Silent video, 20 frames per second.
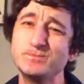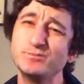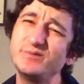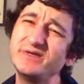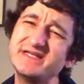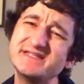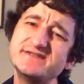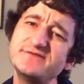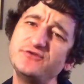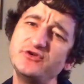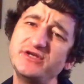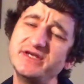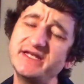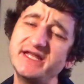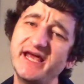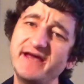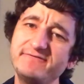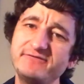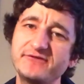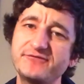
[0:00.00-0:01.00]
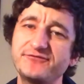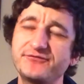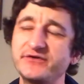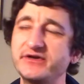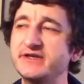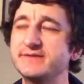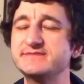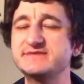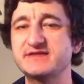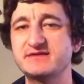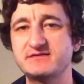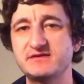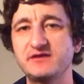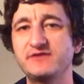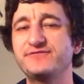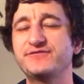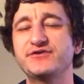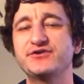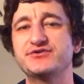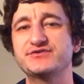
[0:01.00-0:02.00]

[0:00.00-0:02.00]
Because if you didn't have the freedom to think for